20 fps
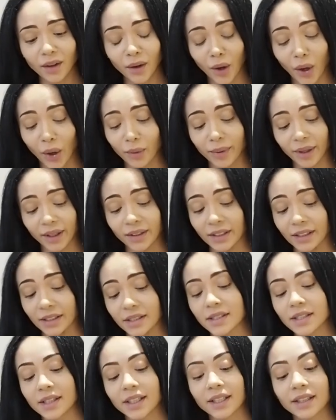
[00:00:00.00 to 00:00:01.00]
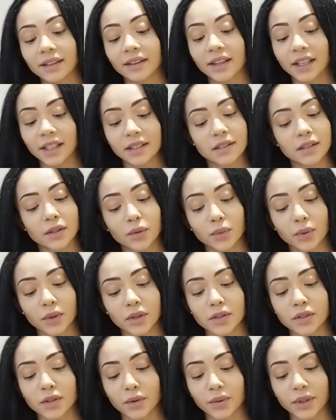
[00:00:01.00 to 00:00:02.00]
Oh my goodness. This
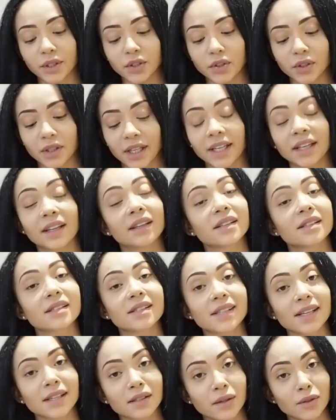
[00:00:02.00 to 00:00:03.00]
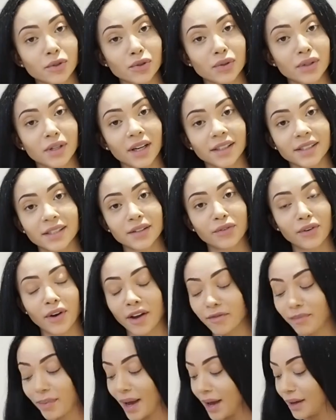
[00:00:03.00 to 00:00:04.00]
was originally
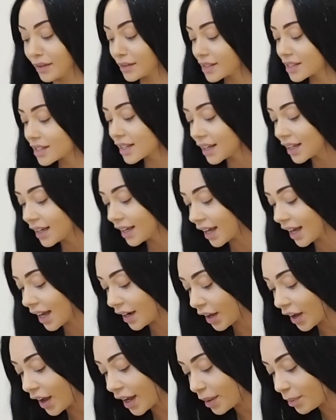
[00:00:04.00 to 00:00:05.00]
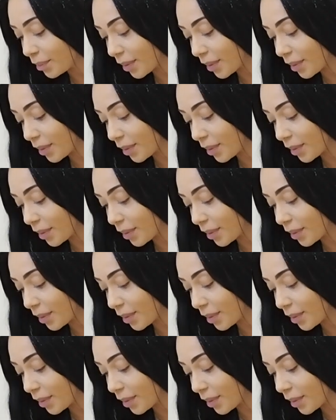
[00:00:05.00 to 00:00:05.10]
£695 and I